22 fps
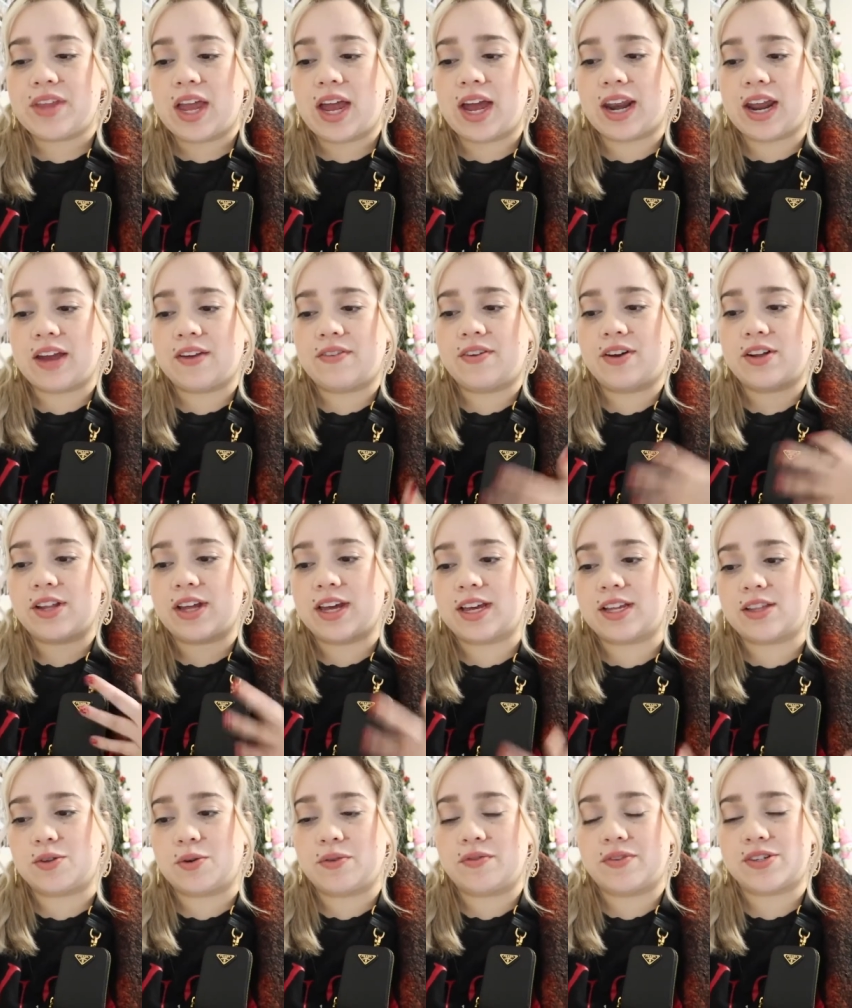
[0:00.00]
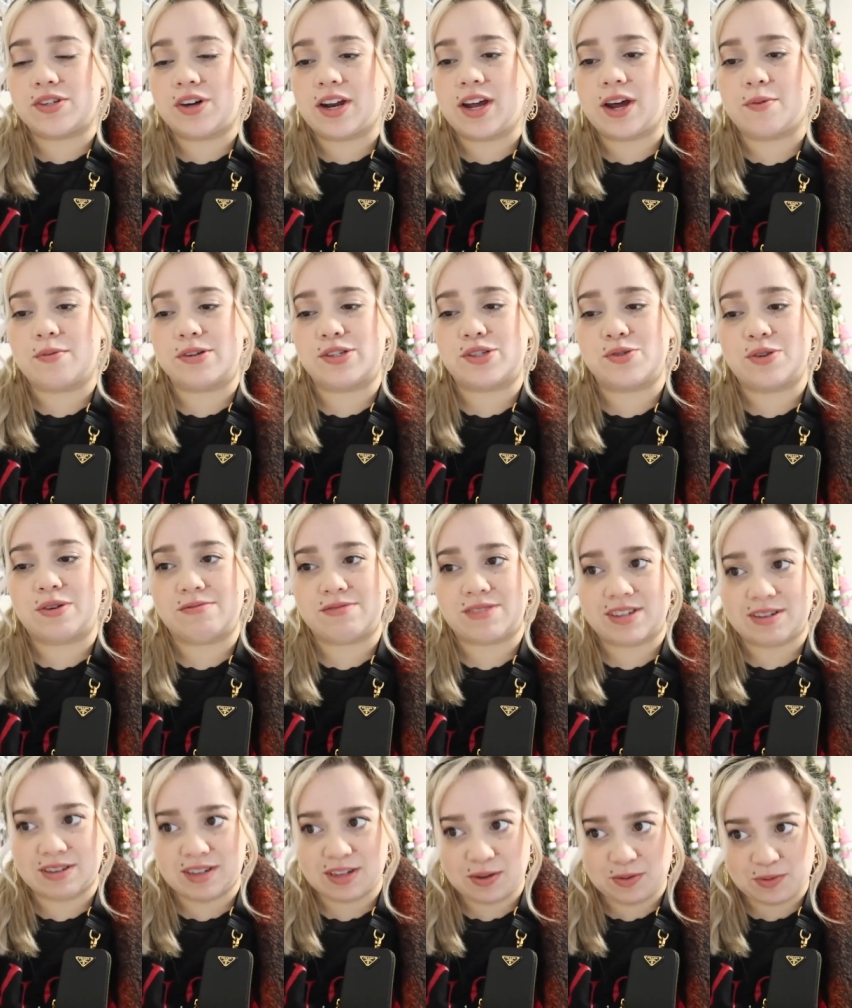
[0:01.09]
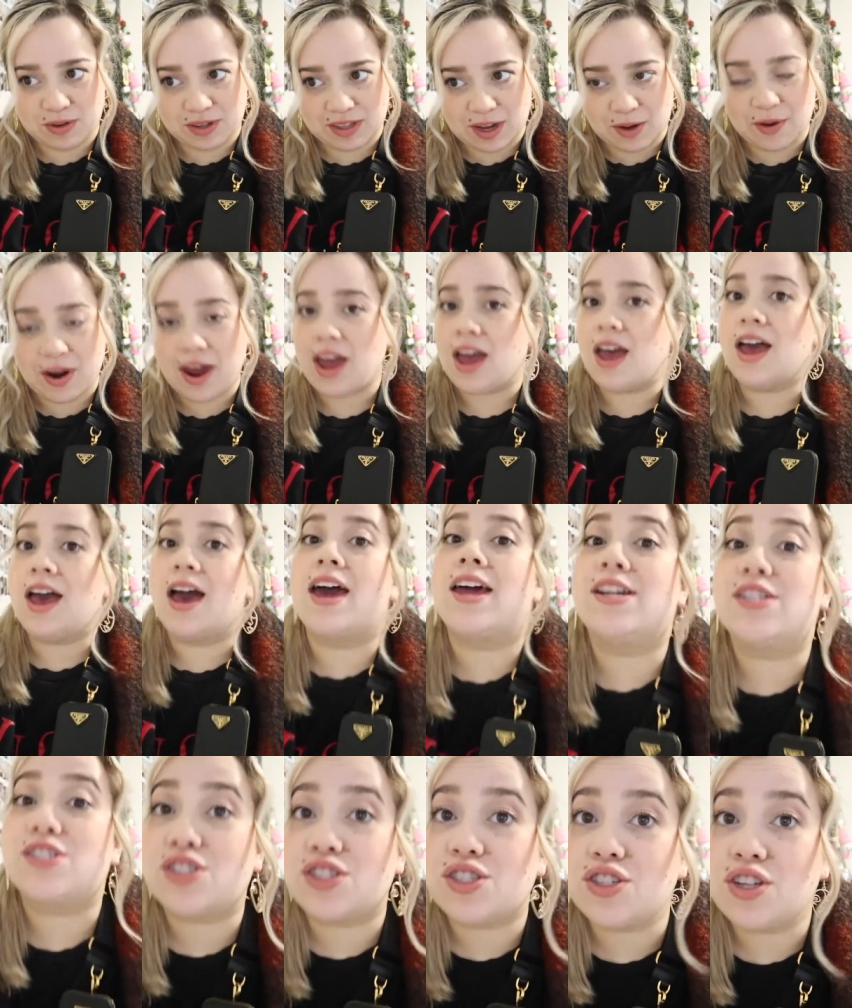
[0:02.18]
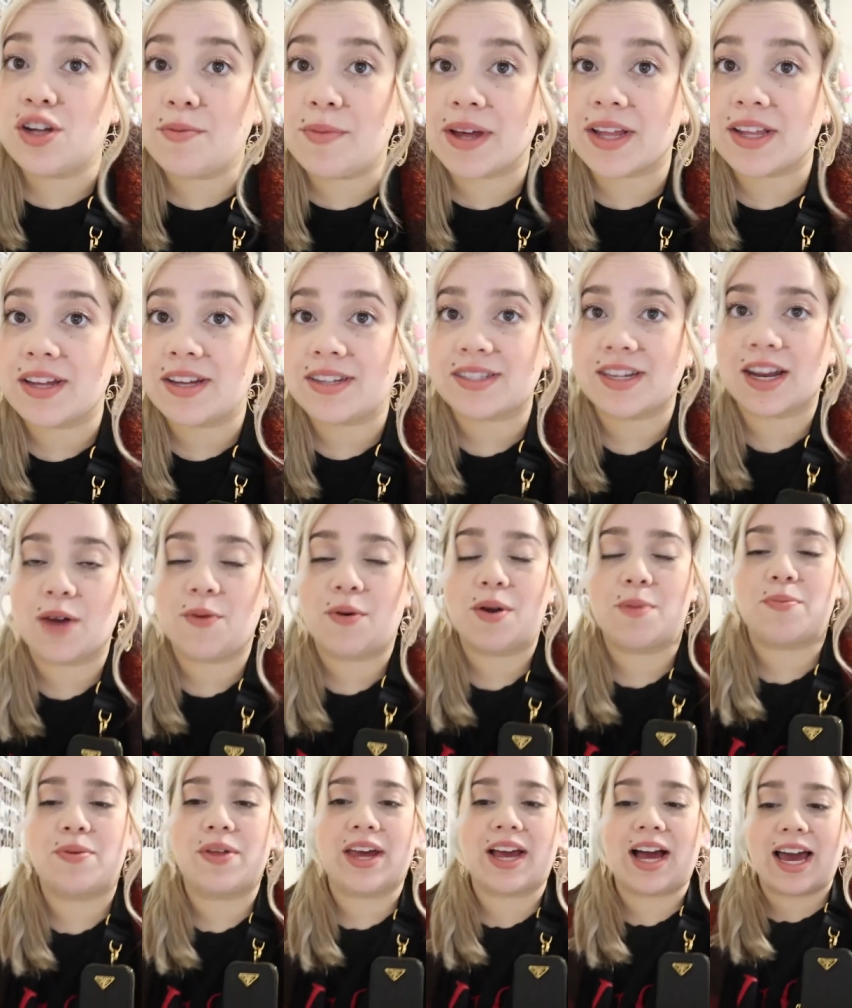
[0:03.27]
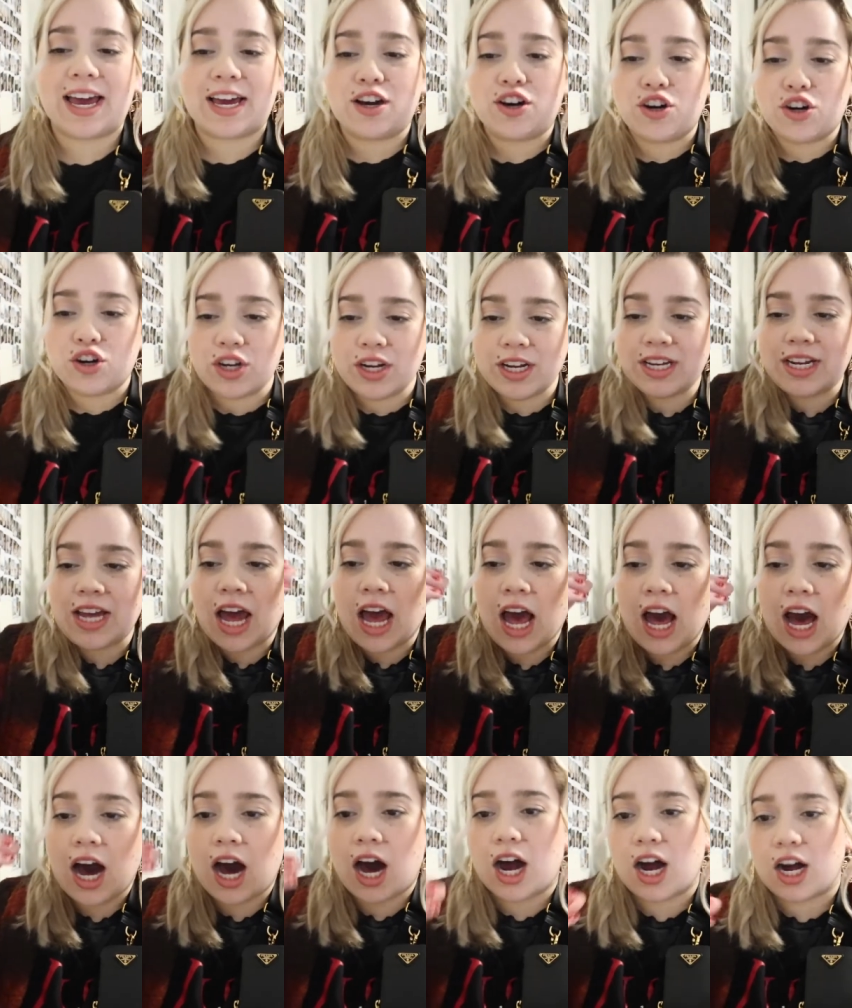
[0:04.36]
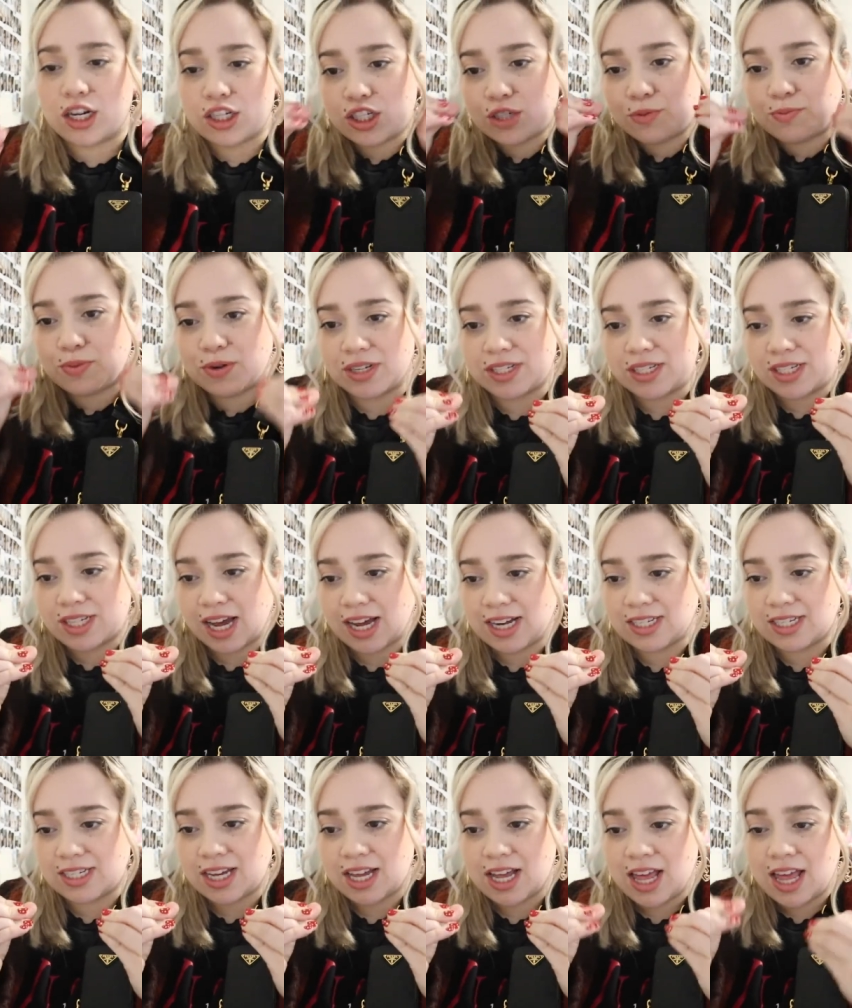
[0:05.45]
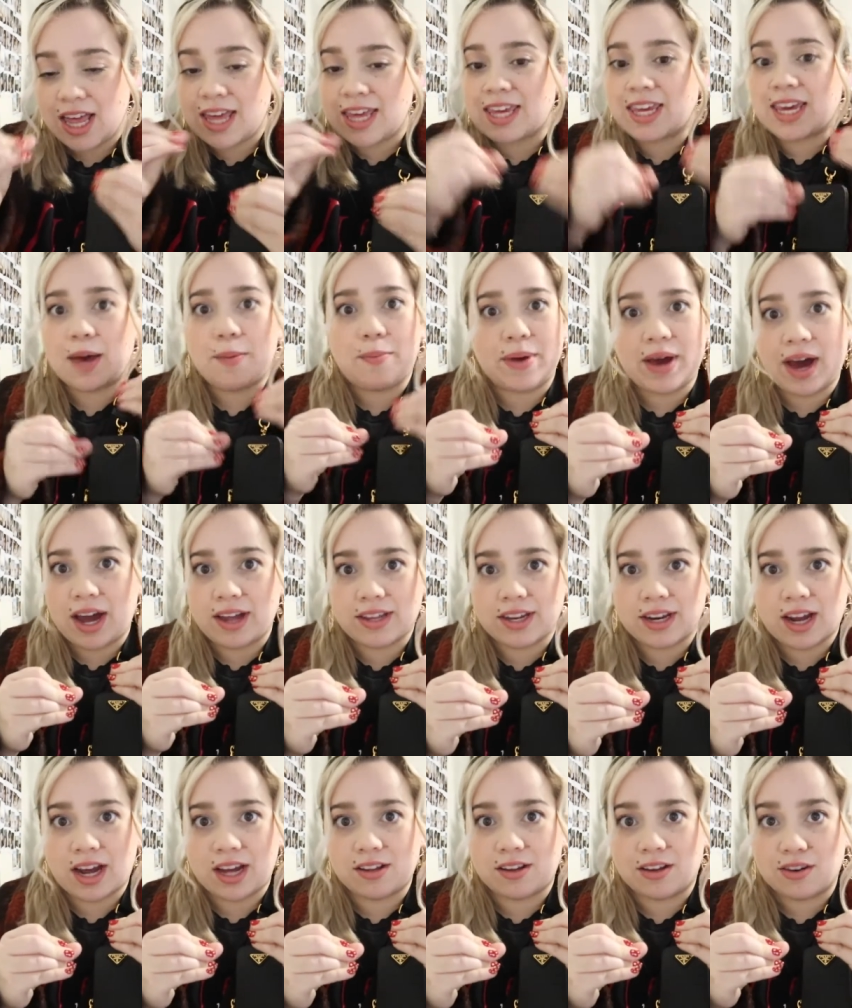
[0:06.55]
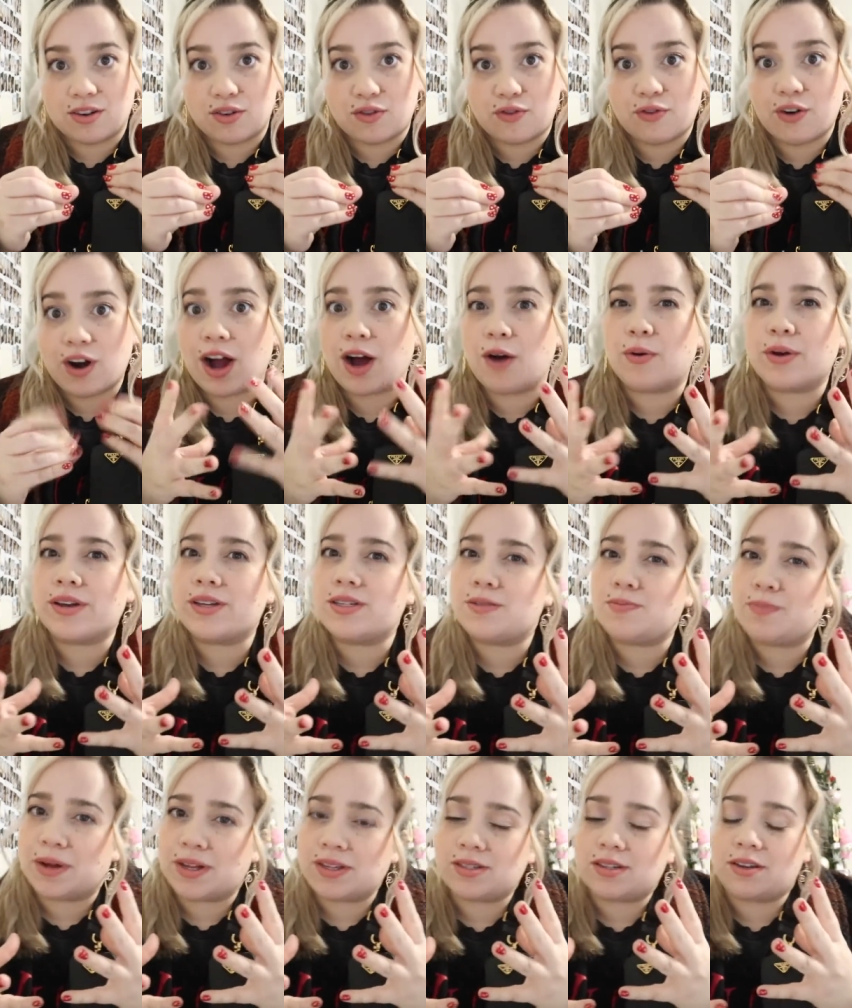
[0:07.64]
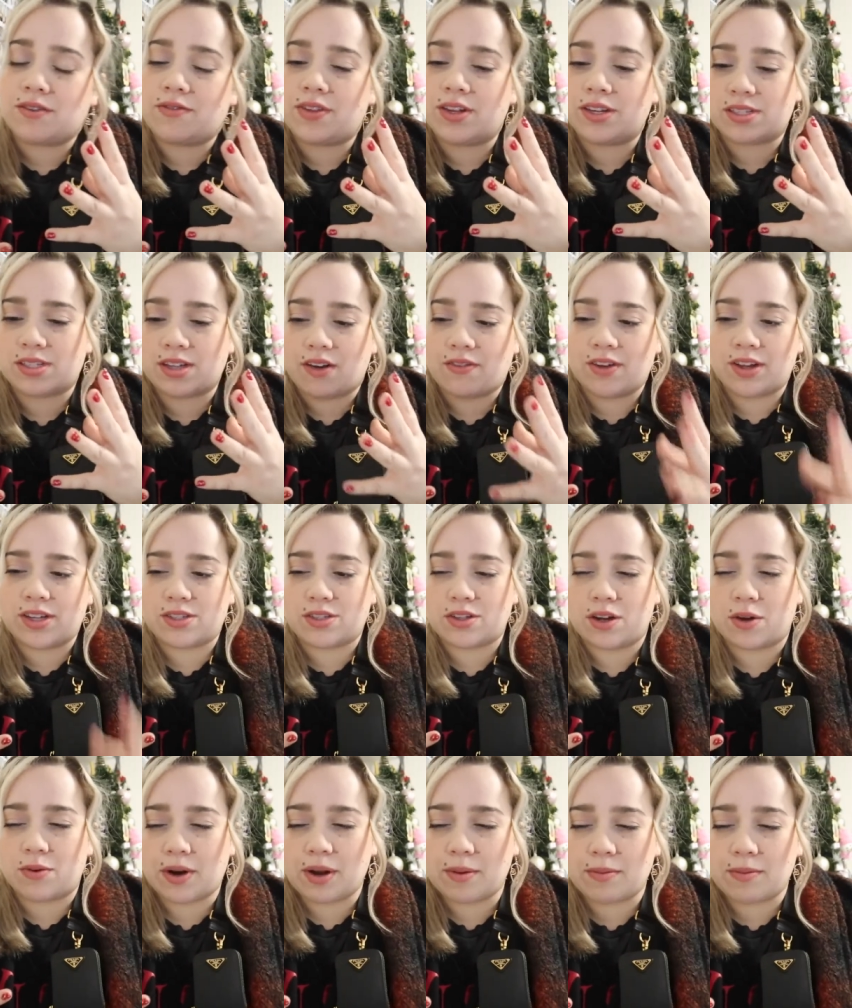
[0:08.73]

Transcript: And I felt like Louis Vuitton had one too. And I was like, I kind of want that one. And it's still on my list. And I want it. But like, I couldn't 100% get behind the nylon for how expensive this stuff is. You know what